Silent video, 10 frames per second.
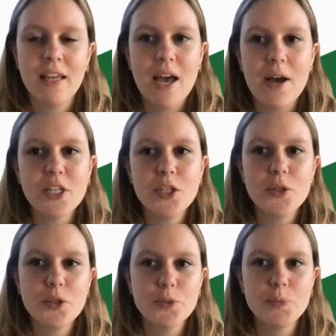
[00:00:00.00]
How can you
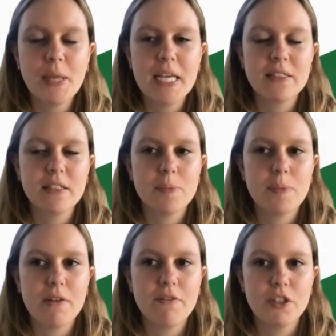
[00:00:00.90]
use plants that are
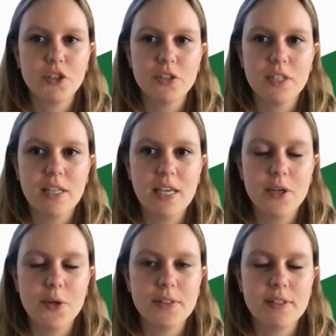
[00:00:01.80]
beneficial to the
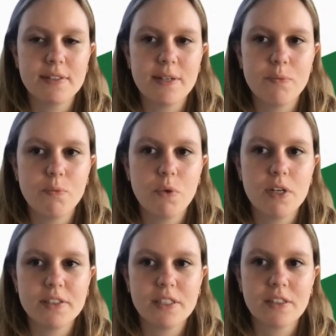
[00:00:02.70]
ecosystem while
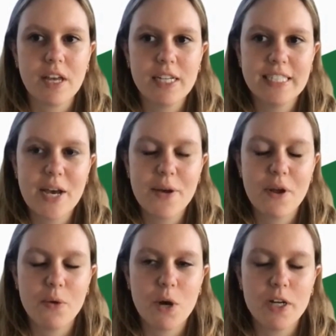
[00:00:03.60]
still cutting down on
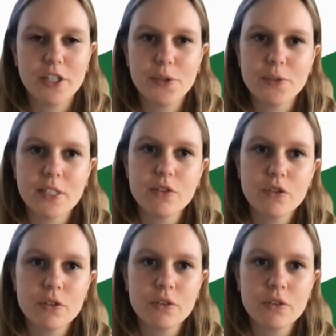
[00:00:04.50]
water usage?